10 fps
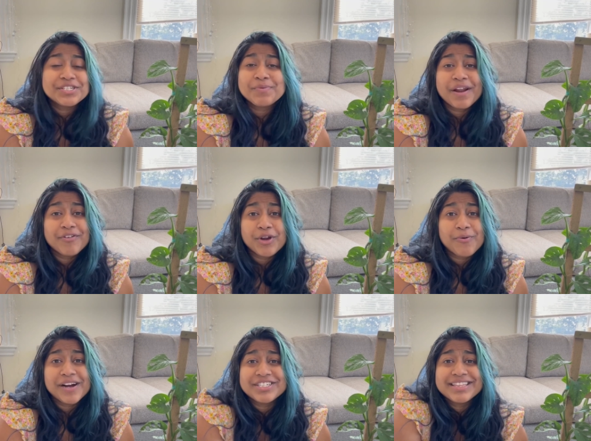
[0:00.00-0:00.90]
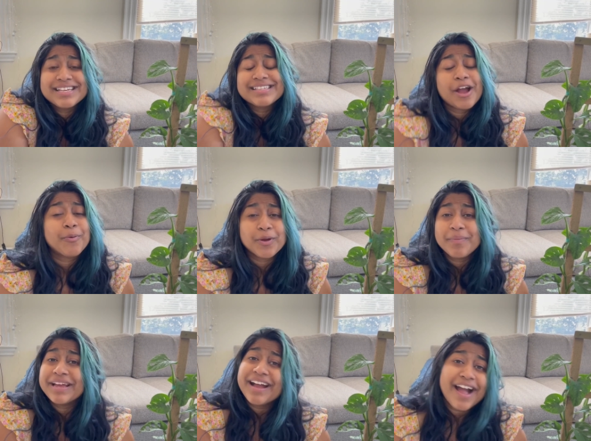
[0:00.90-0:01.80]
Just whenever you're watching this, I hope you're
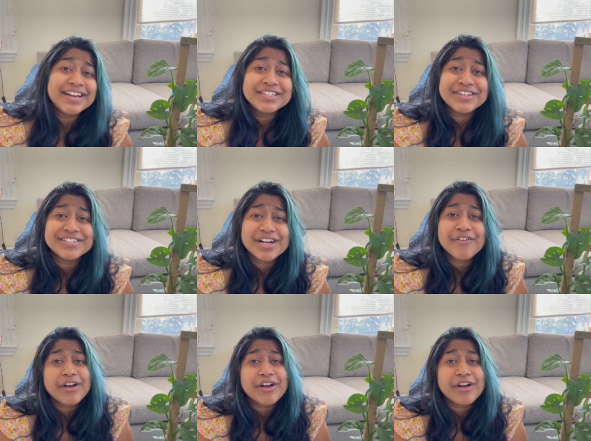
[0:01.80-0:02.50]
being kind to yourself.